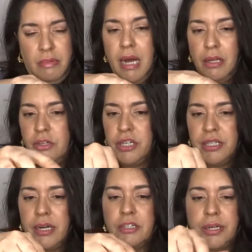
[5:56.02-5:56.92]
color.
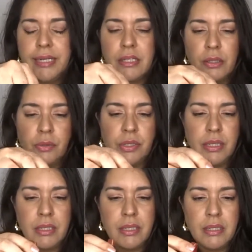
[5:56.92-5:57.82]
It's not
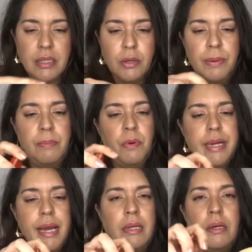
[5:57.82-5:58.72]
translucent. It's a little bit more
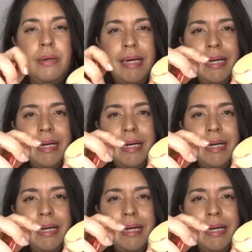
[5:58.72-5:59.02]
yellow.